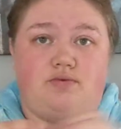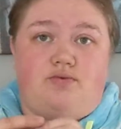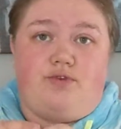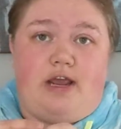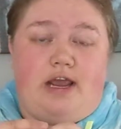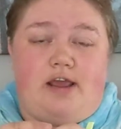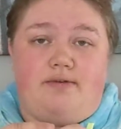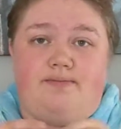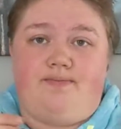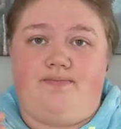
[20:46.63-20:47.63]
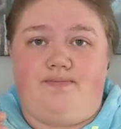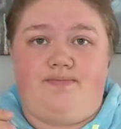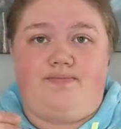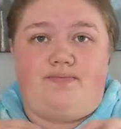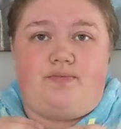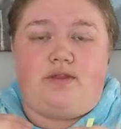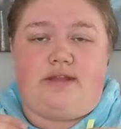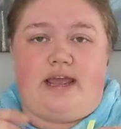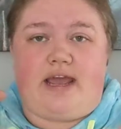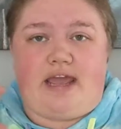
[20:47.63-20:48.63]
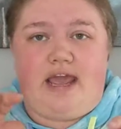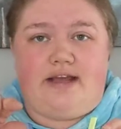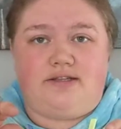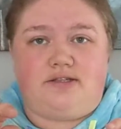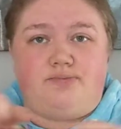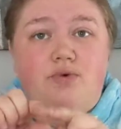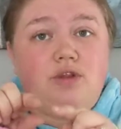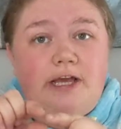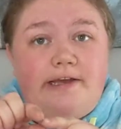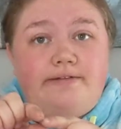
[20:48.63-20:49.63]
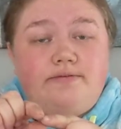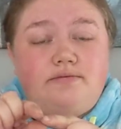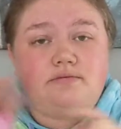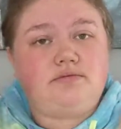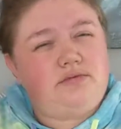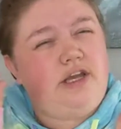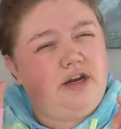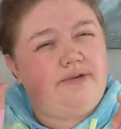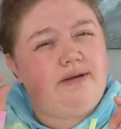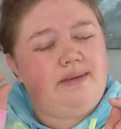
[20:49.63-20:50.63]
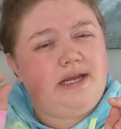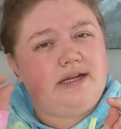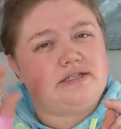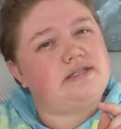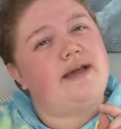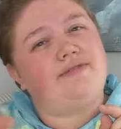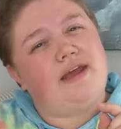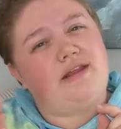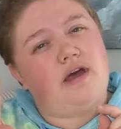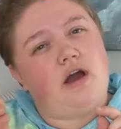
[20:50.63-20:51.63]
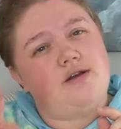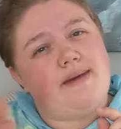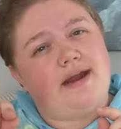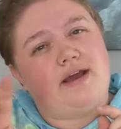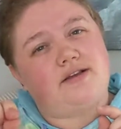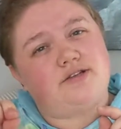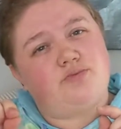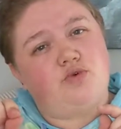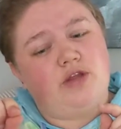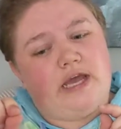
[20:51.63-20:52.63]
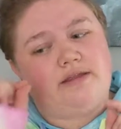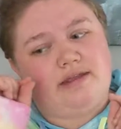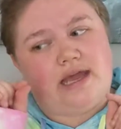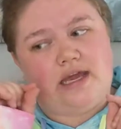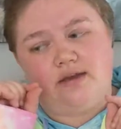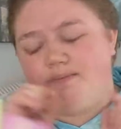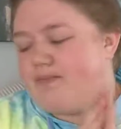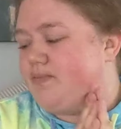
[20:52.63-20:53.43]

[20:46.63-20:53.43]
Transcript: like I can't spool it. You know what I mean? It doesn't have like the automatic spooling thing.